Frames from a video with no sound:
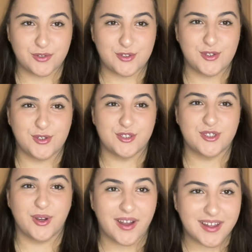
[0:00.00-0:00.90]
to
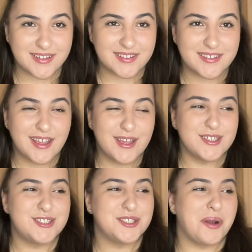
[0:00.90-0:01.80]
Chance,
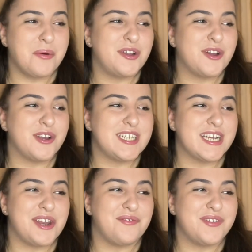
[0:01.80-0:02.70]
so I want to go check
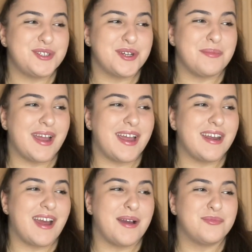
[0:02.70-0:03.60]
out the video,
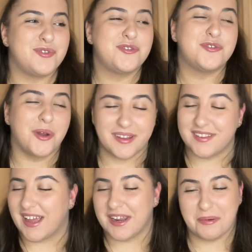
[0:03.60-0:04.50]
man. I'm so
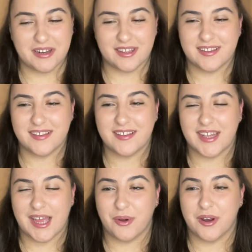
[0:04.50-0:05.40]
excited about this. This is
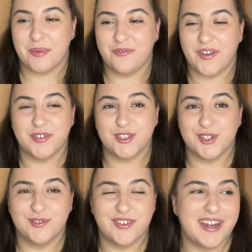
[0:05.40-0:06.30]
like one of my favorite
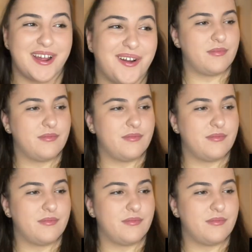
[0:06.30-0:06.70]
tunes right now.